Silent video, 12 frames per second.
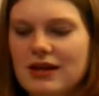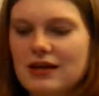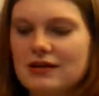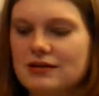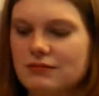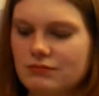like
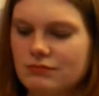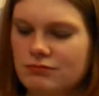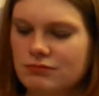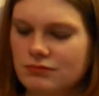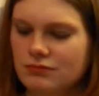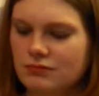a
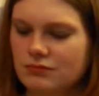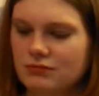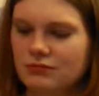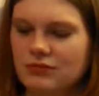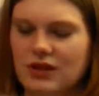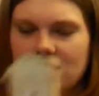
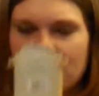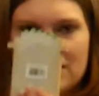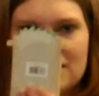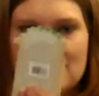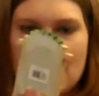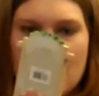
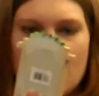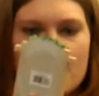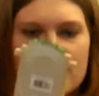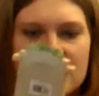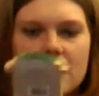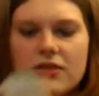thing to hang
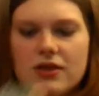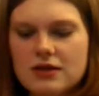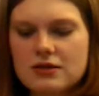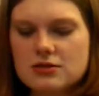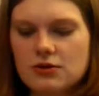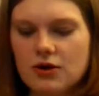up or
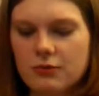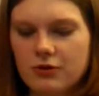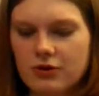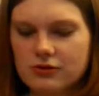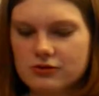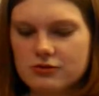anything, so I'm
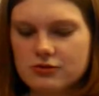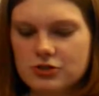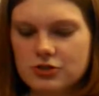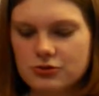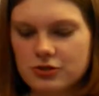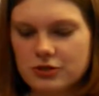not
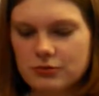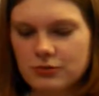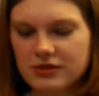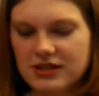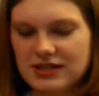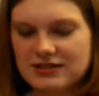sure
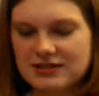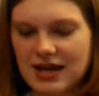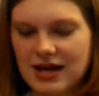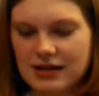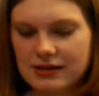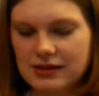what
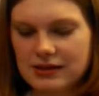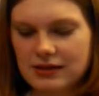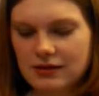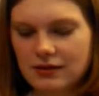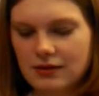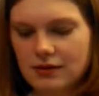
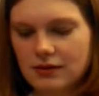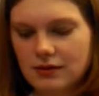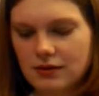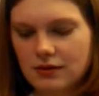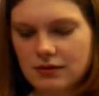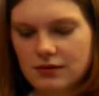exactly
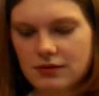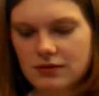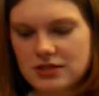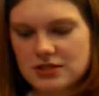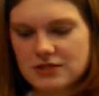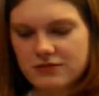
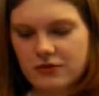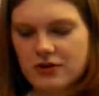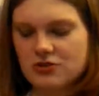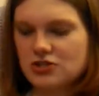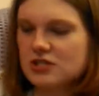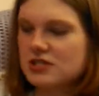this is for.
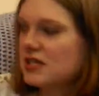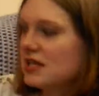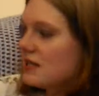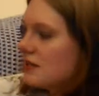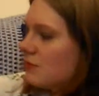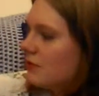It just
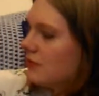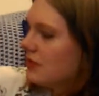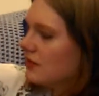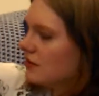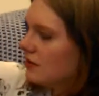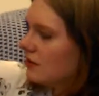sits
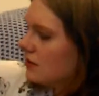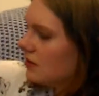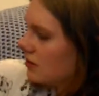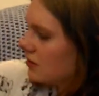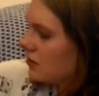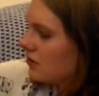maybe
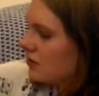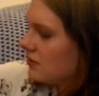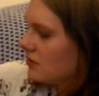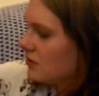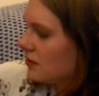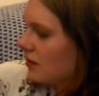
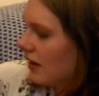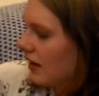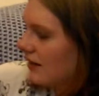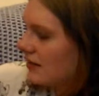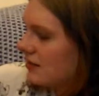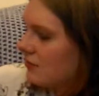
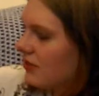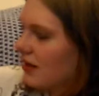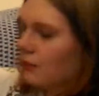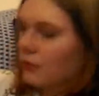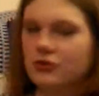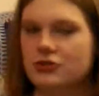against something.
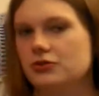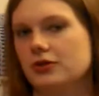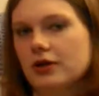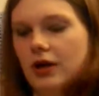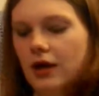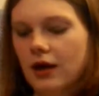I'm not
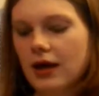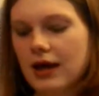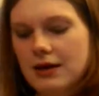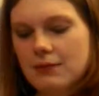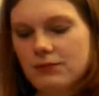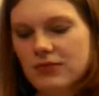sure.
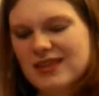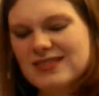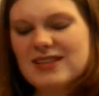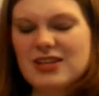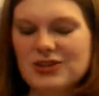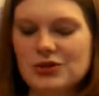
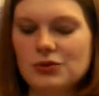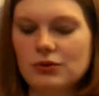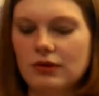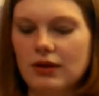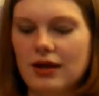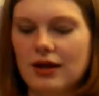That's
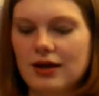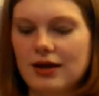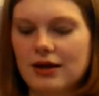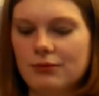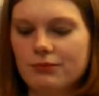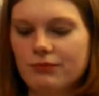cute.
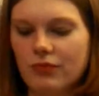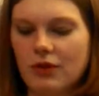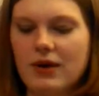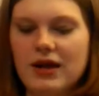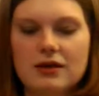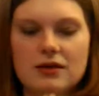I
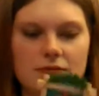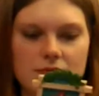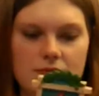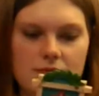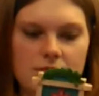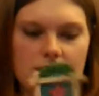might
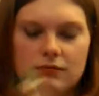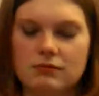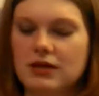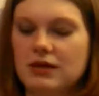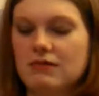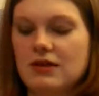
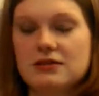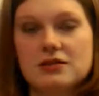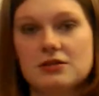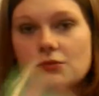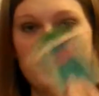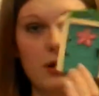give that
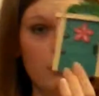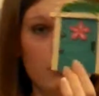to someone.